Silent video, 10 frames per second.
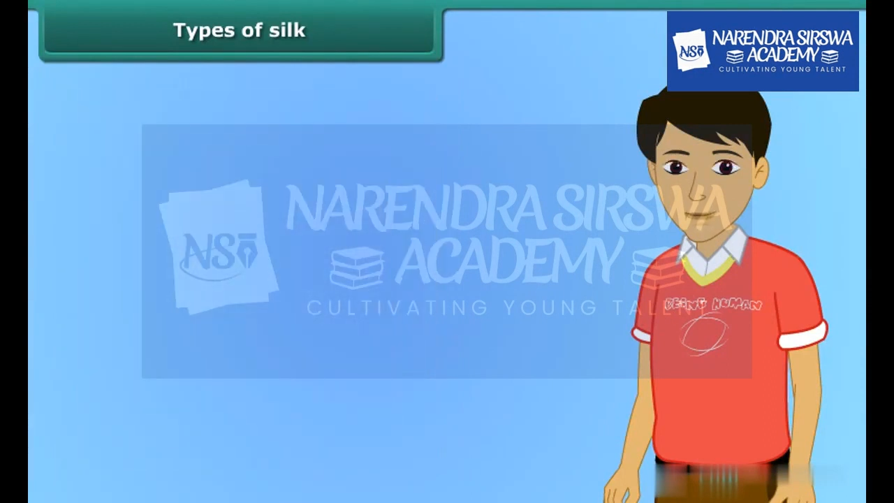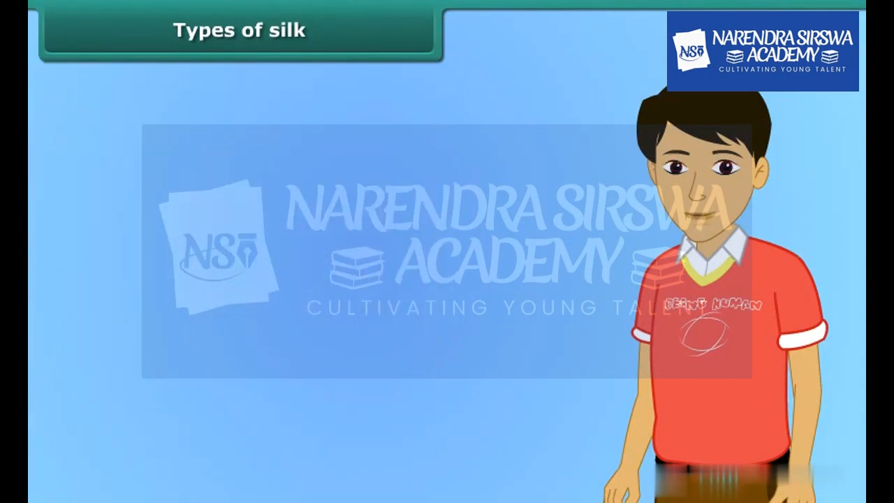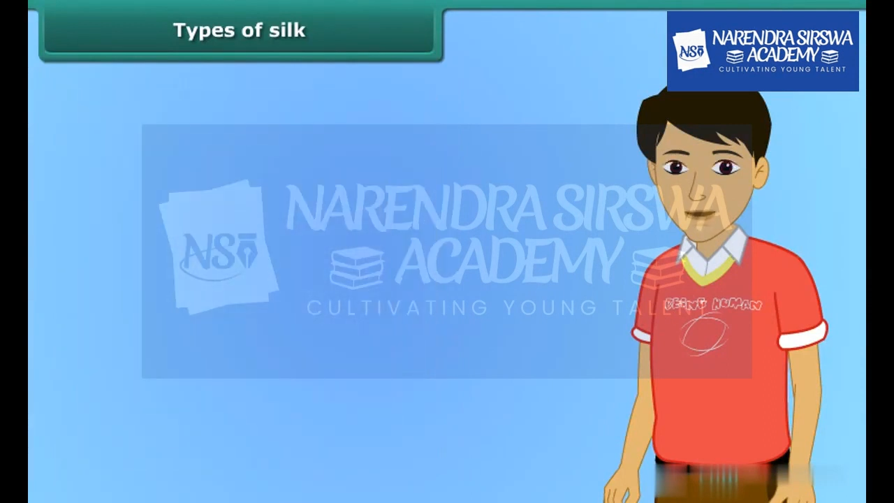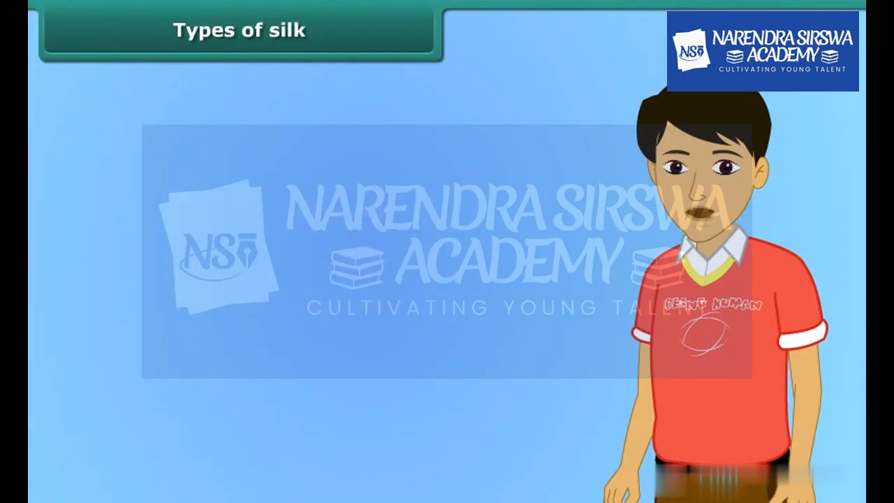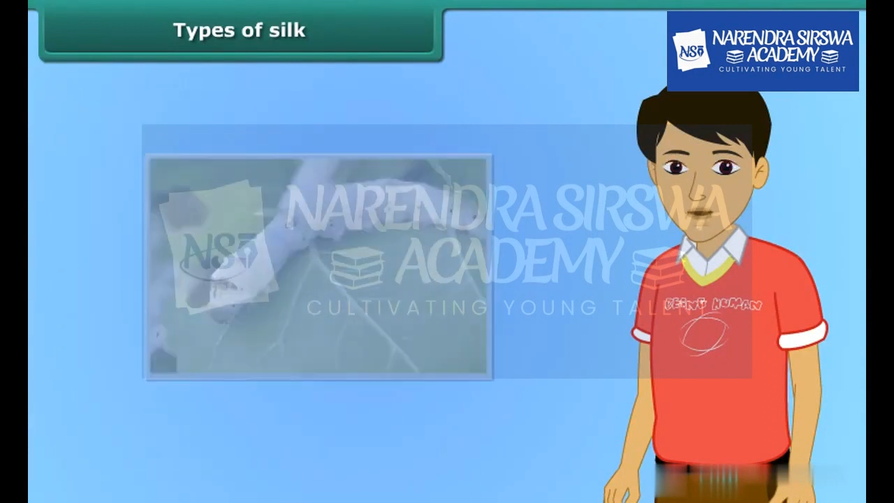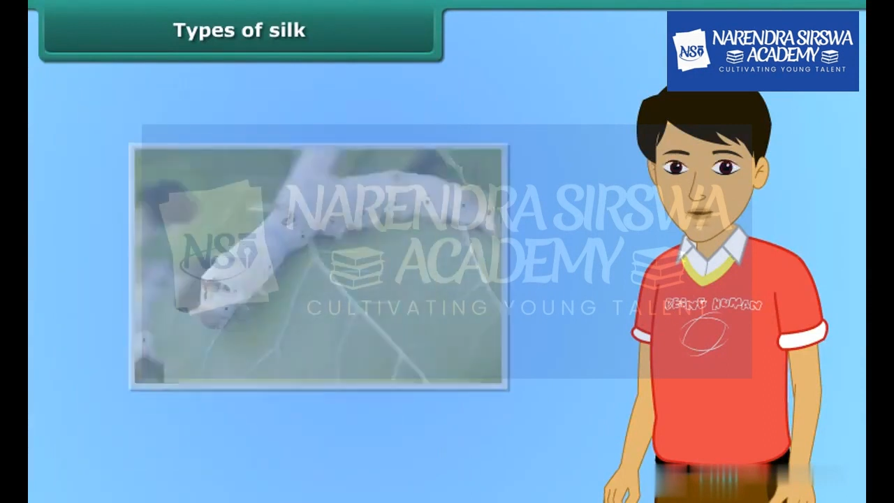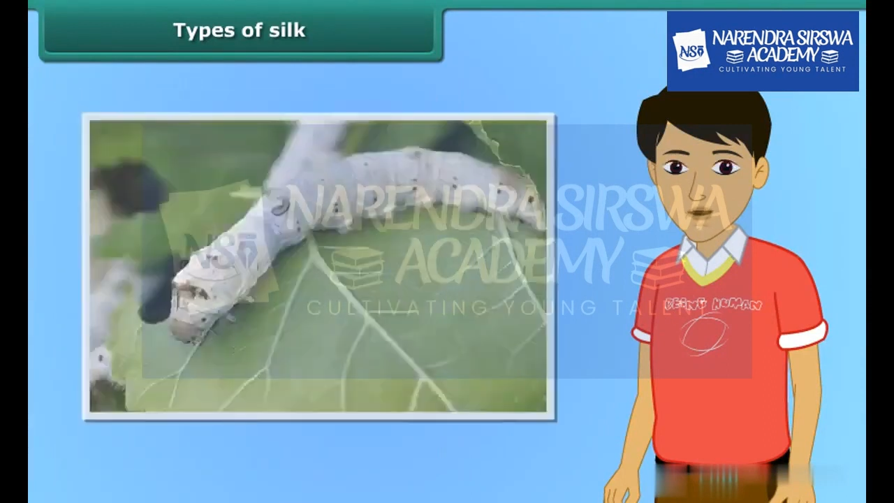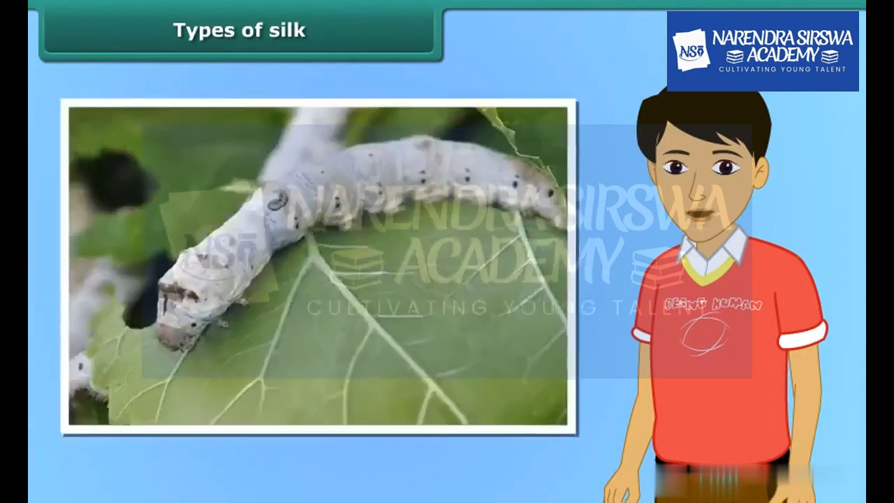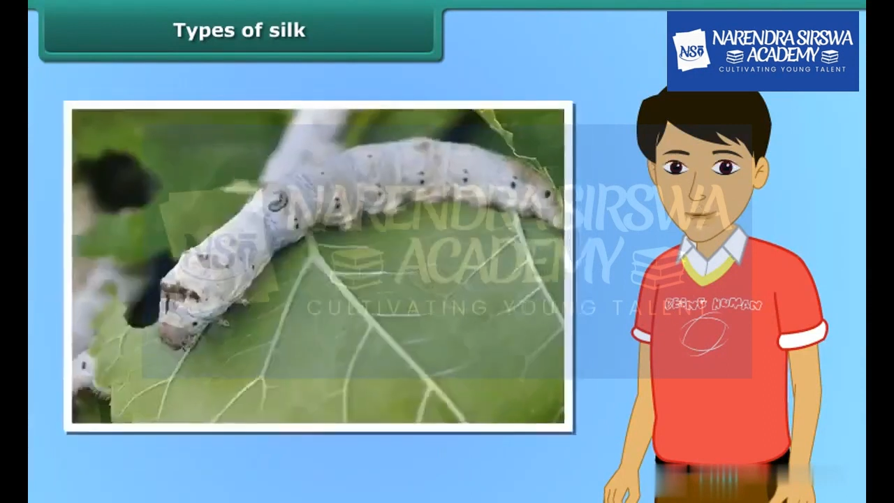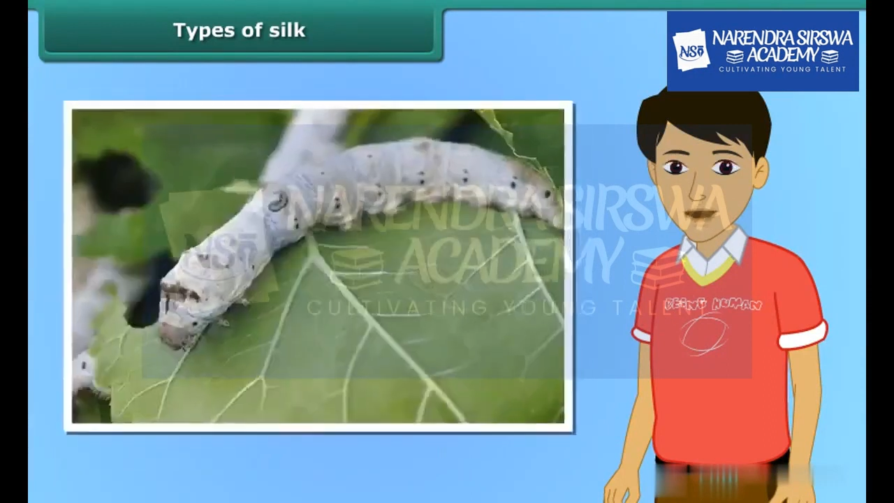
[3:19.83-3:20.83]
that
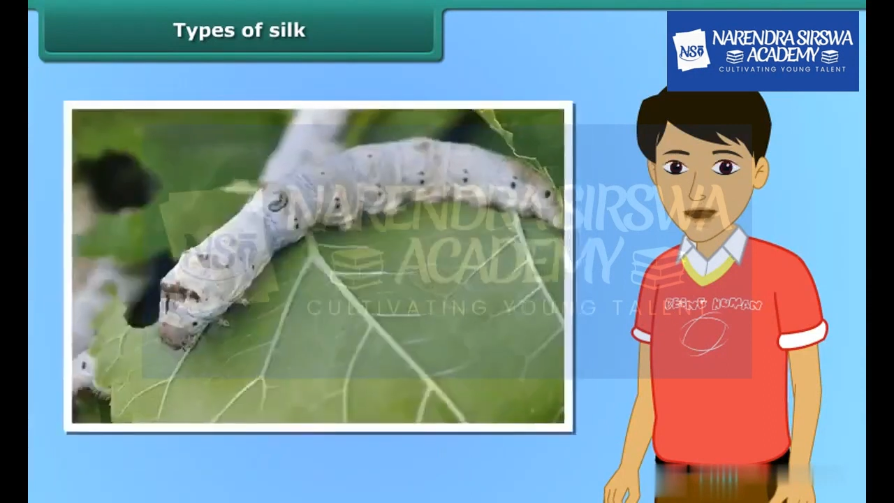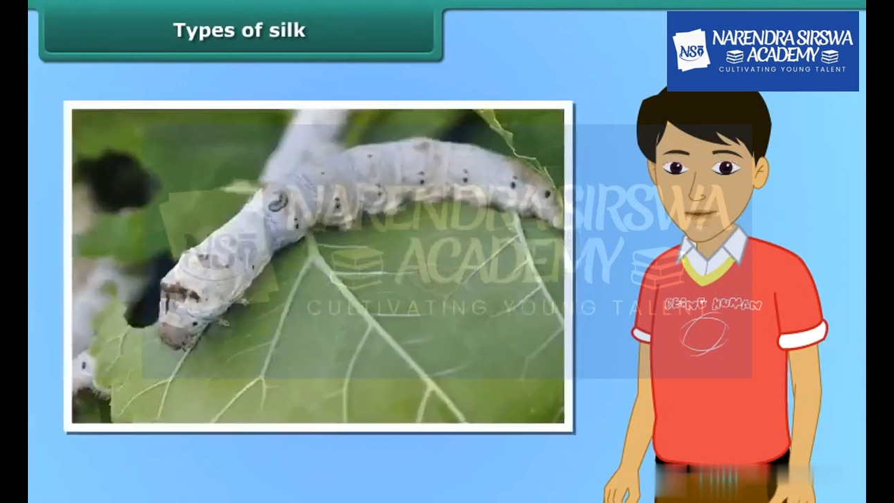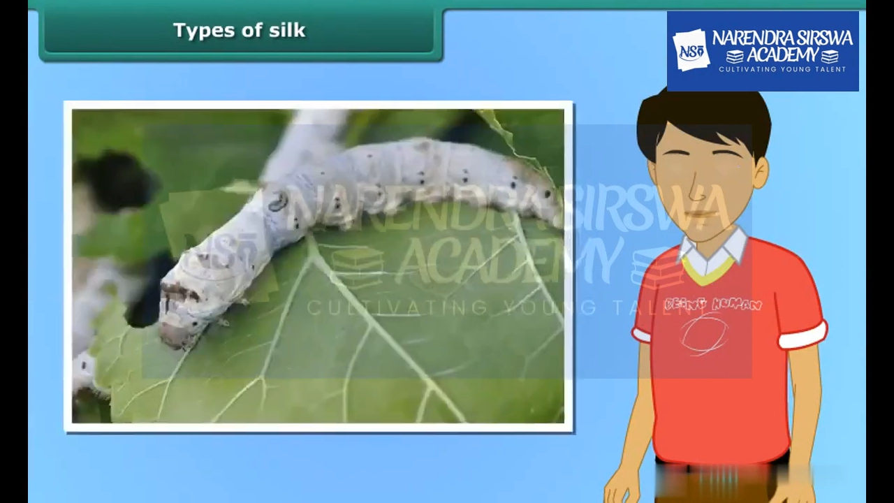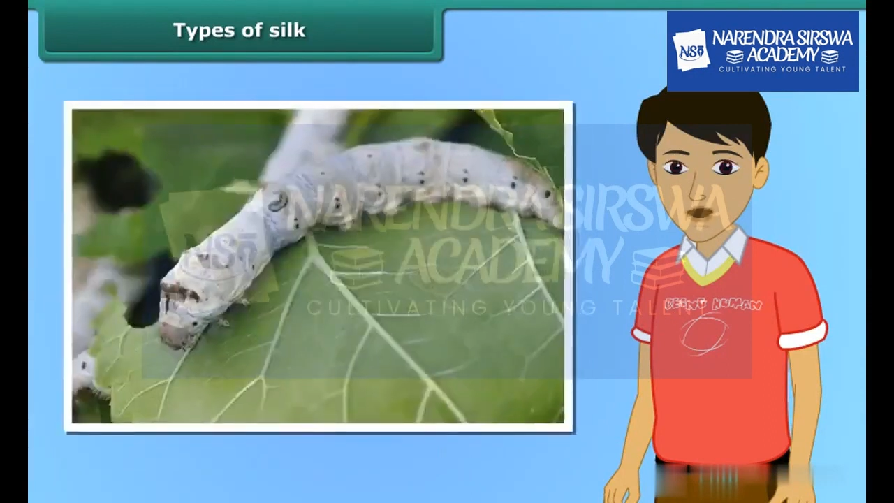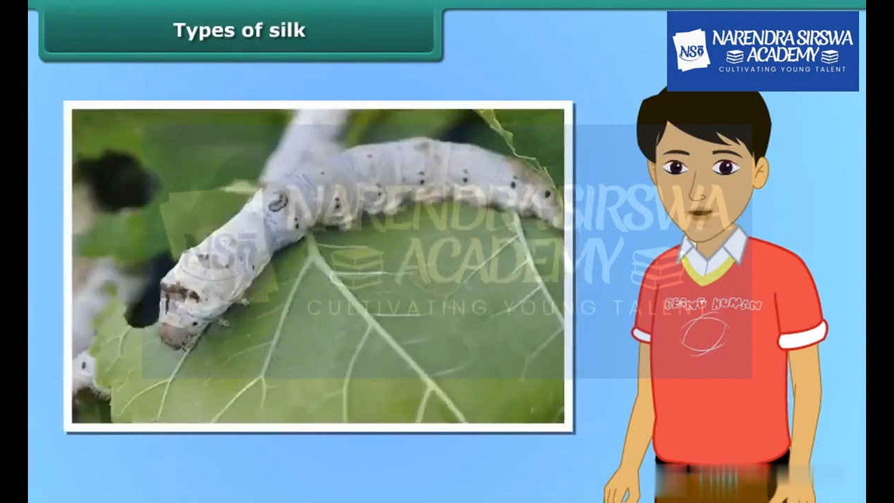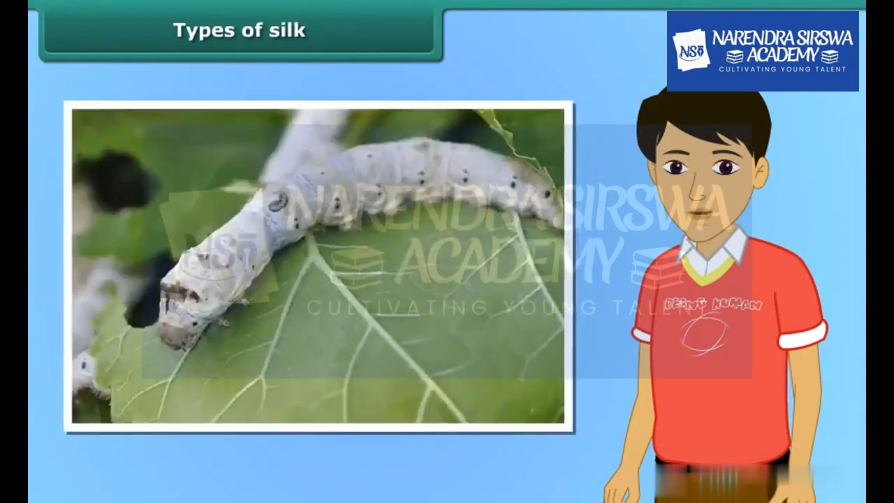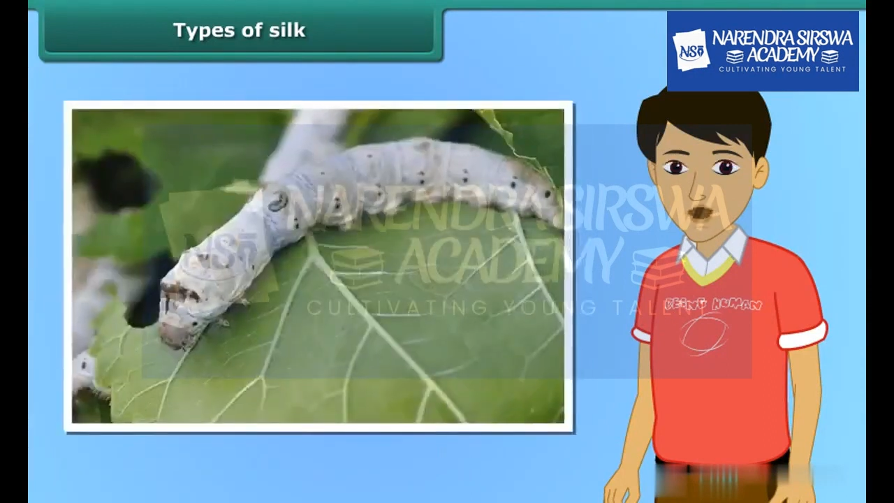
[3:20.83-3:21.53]
completely feeds